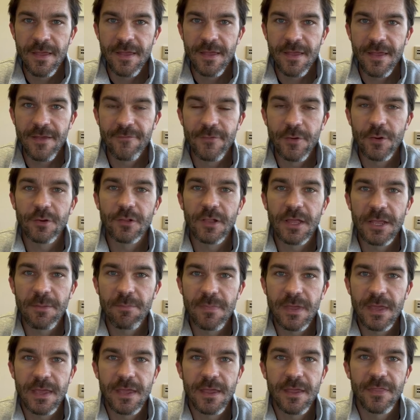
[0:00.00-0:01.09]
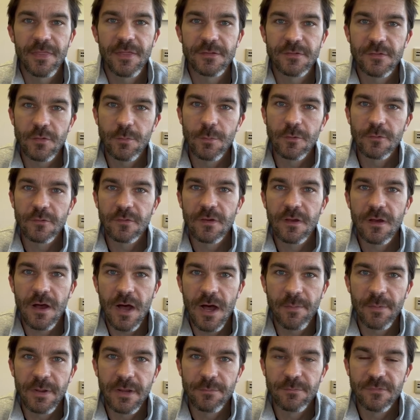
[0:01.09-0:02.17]
If you're like me, the two most
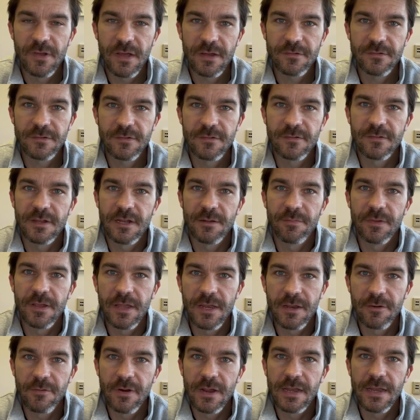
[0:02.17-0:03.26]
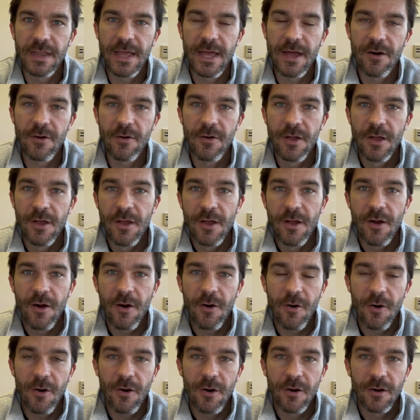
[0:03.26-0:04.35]
common objections that I'm getting right now
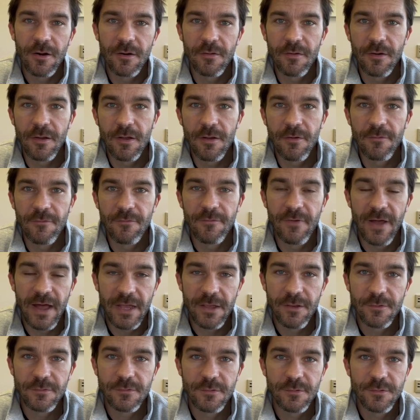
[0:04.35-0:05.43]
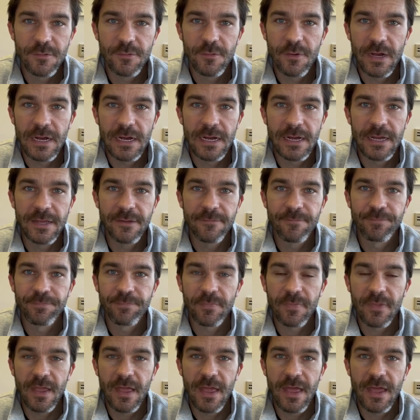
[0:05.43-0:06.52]
are values are too high
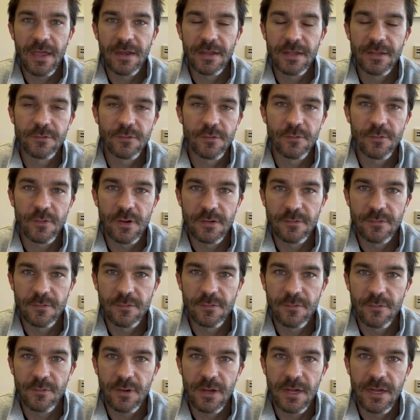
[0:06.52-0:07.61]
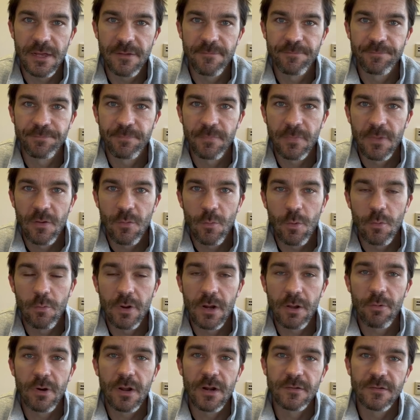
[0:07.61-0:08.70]
and interest rates are too high. But what I
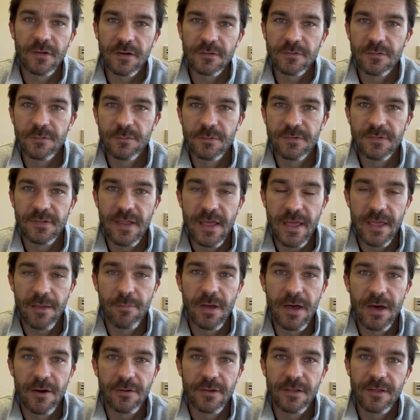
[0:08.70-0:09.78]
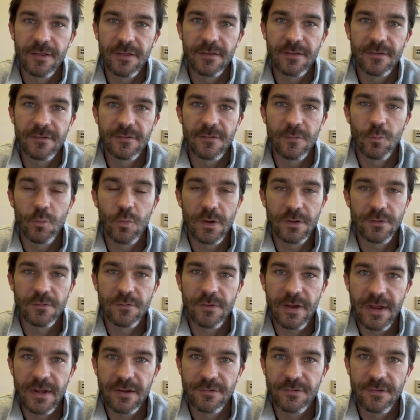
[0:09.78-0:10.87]
want to talk to you today about is one
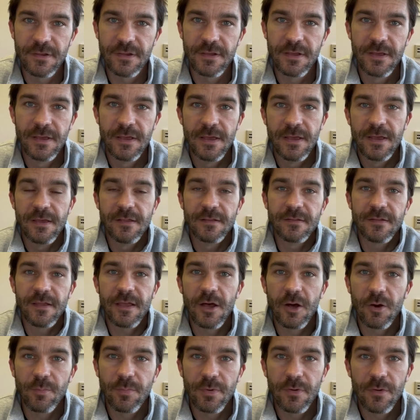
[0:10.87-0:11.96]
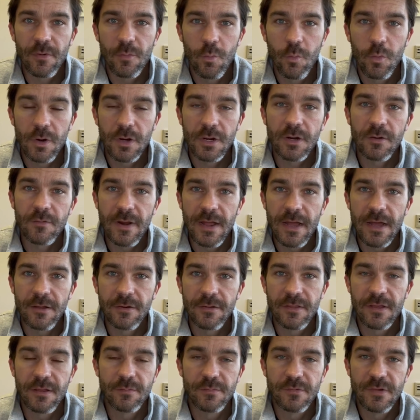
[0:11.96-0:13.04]
strategy to help work around
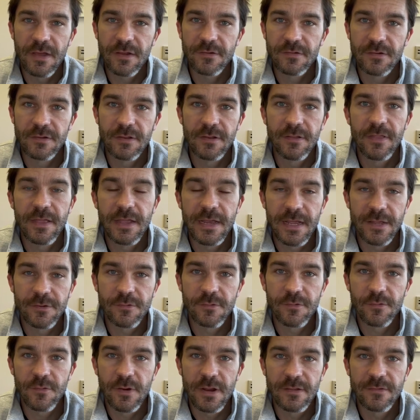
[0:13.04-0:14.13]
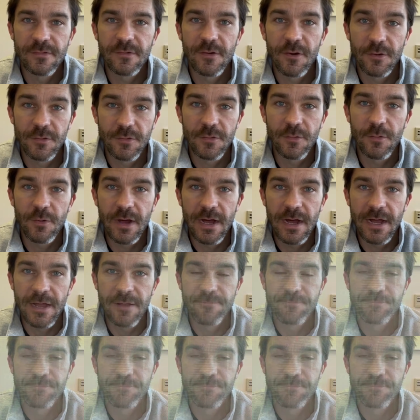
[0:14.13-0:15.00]
the objection that interest rates are too high.